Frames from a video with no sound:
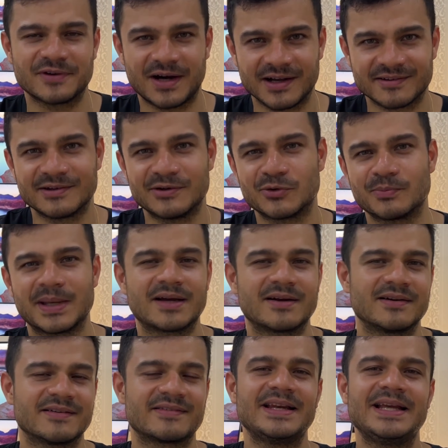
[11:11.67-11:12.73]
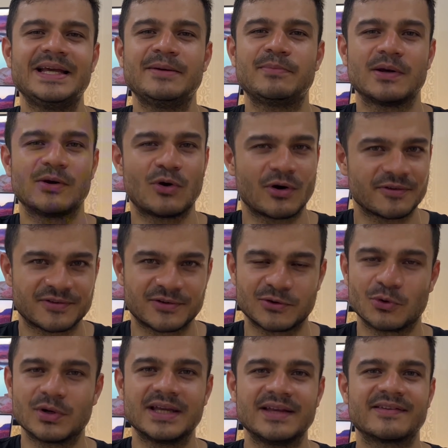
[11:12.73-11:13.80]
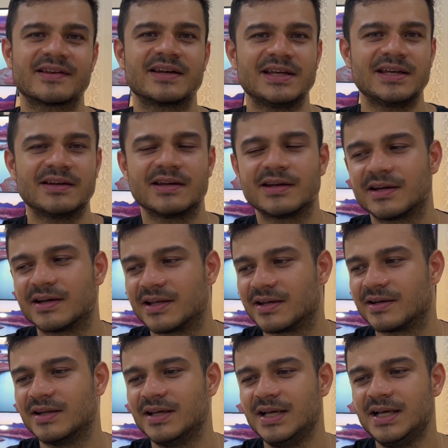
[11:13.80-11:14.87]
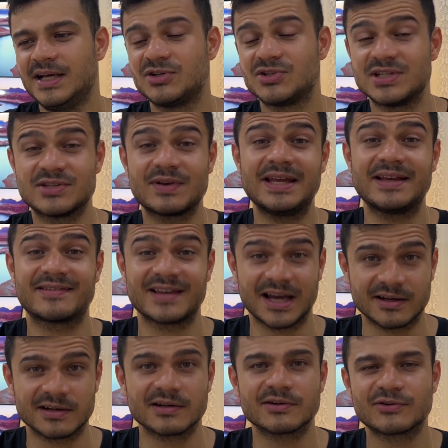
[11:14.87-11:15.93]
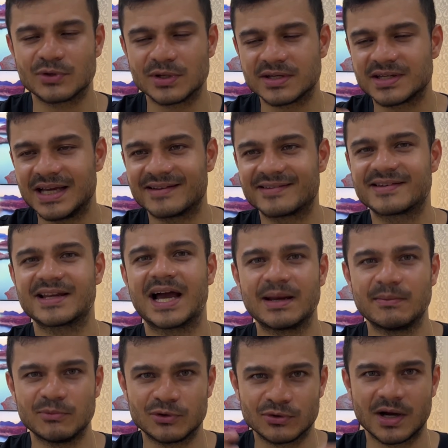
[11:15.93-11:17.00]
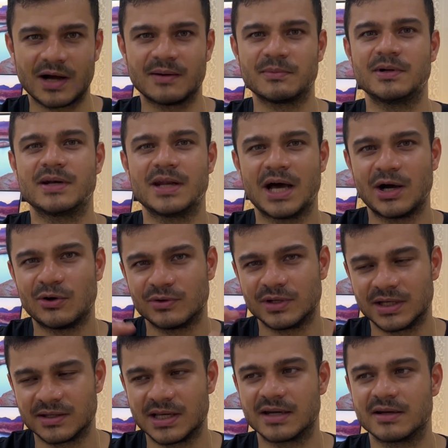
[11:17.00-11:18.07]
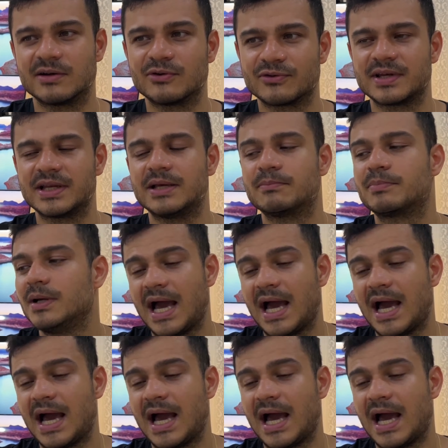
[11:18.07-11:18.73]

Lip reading: of a hustle to make her sleep. A lot of stories are needed, and she's very excited. So it takes time to calm her down and get her to sleep.